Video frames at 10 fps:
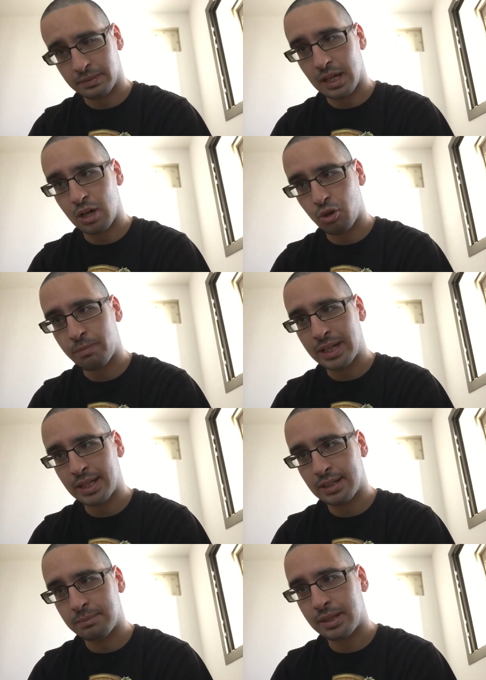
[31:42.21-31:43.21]
our
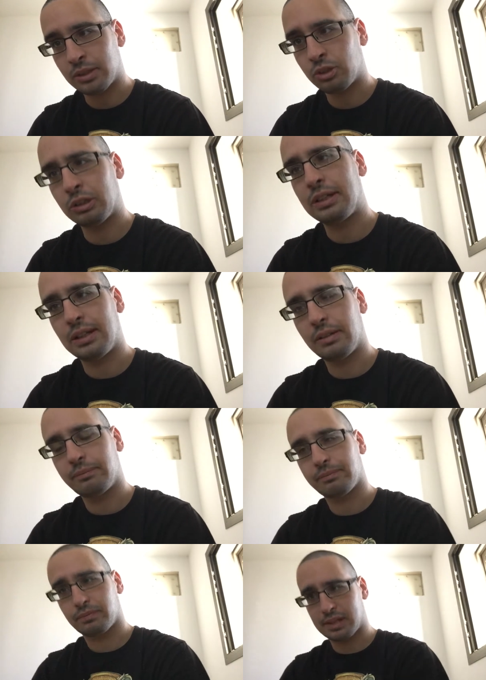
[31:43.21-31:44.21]
Romanian minority
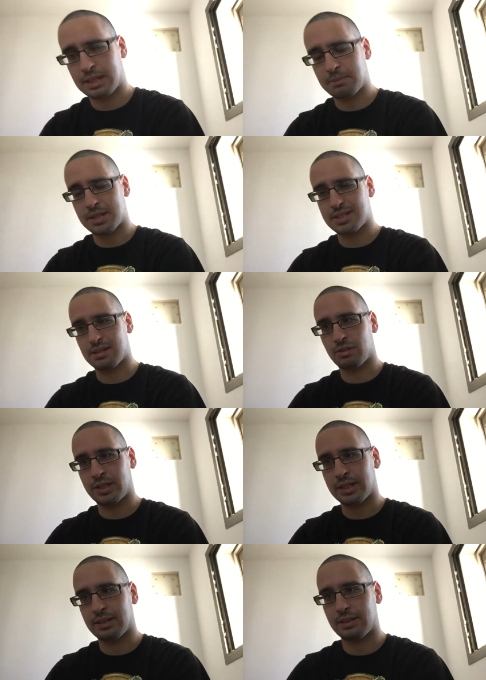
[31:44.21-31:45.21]
in
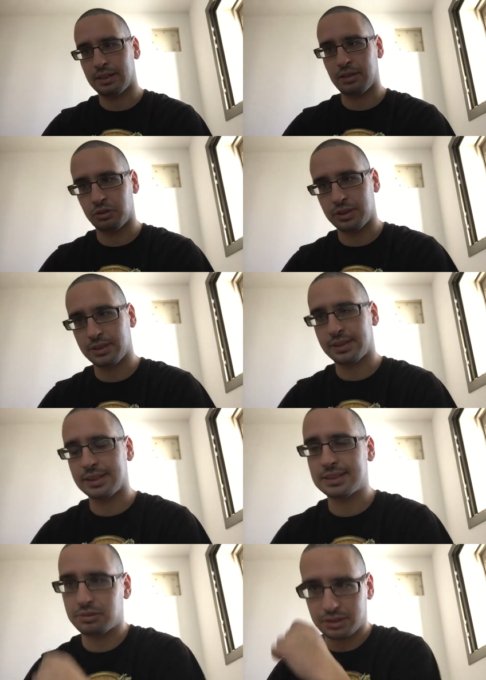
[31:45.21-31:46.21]
Macedonia, in northern
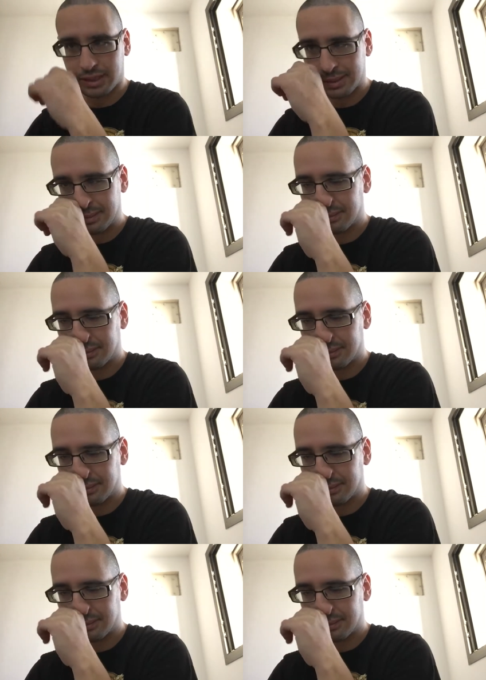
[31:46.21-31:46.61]
Greece today.